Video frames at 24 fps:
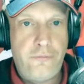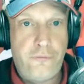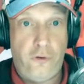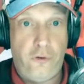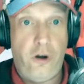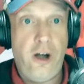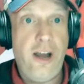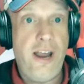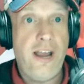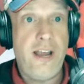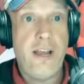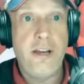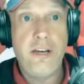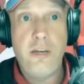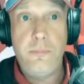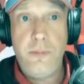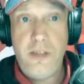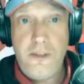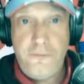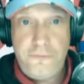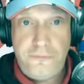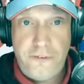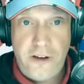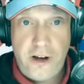Frank. And to
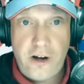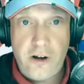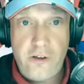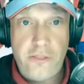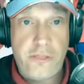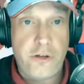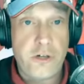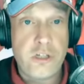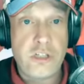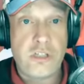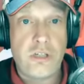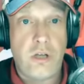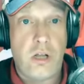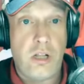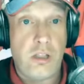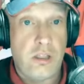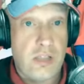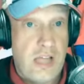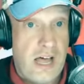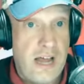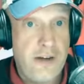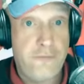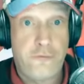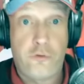be fair, there's a
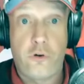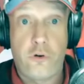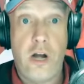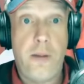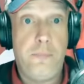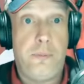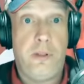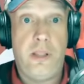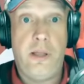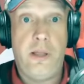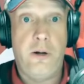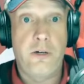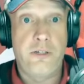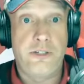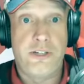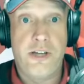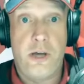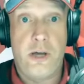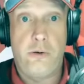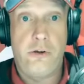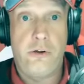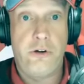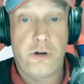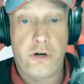lot of great players
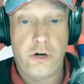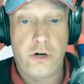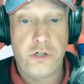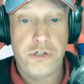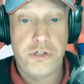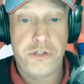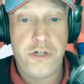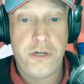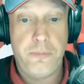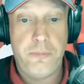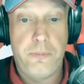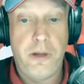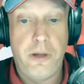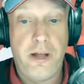down in Hershey,